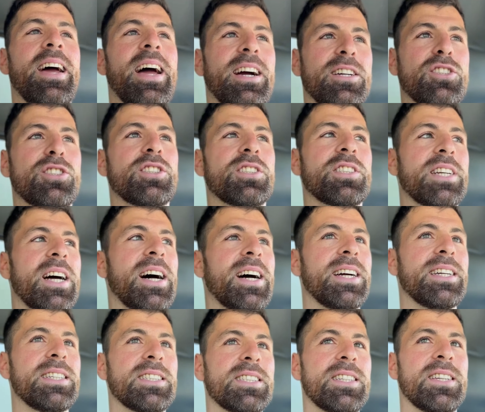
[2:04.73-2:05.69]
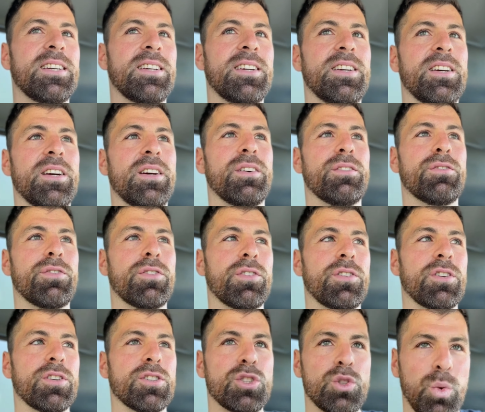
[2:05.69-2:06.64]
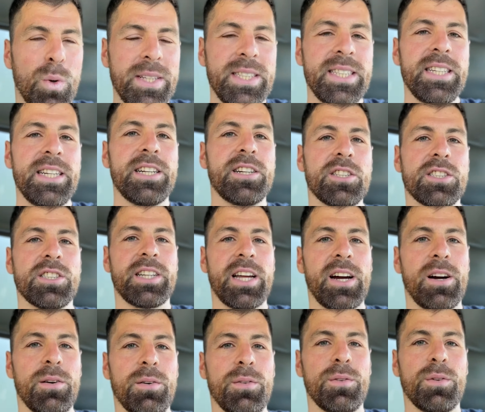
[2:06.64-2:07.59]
exercise for 20 years now.